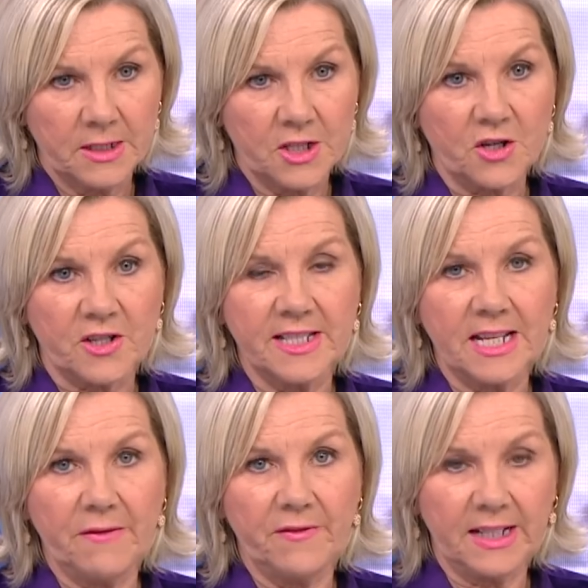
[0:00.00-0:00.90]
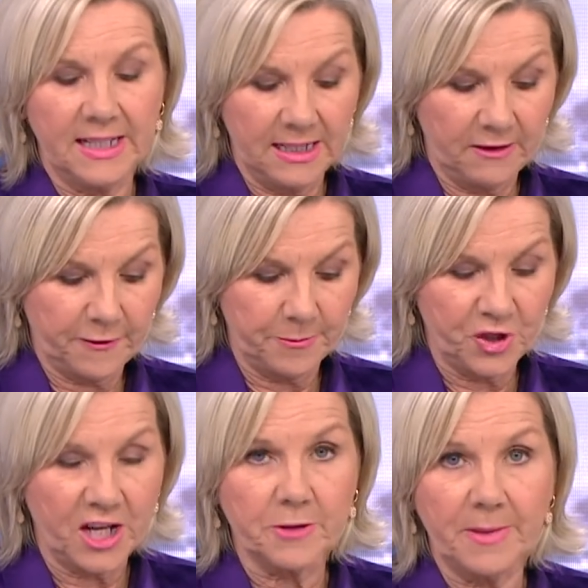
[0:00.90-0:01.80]
Dr. Sanam Vakil from
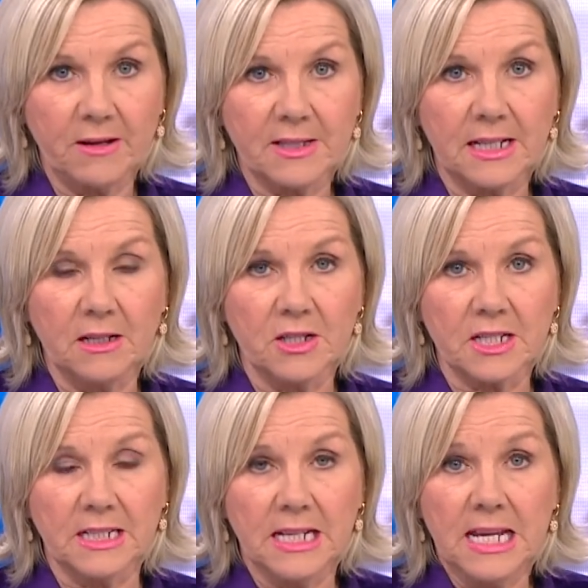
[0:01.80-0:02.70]
Chatham House in London.